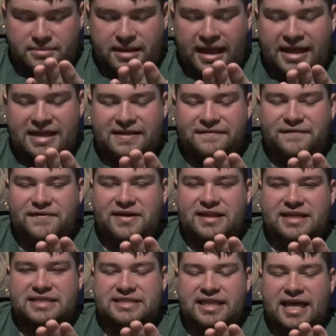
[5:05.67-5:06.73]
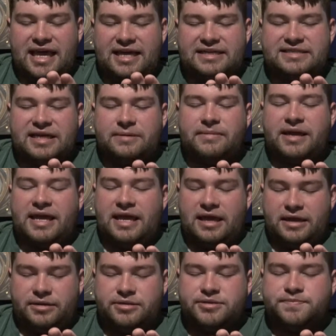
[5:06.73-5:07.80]
I can feel its legs on my
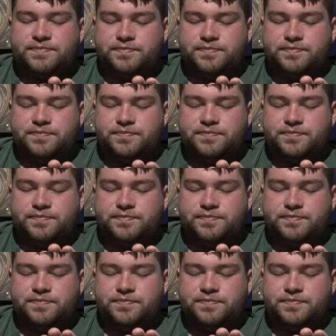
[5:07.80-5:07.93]
hand.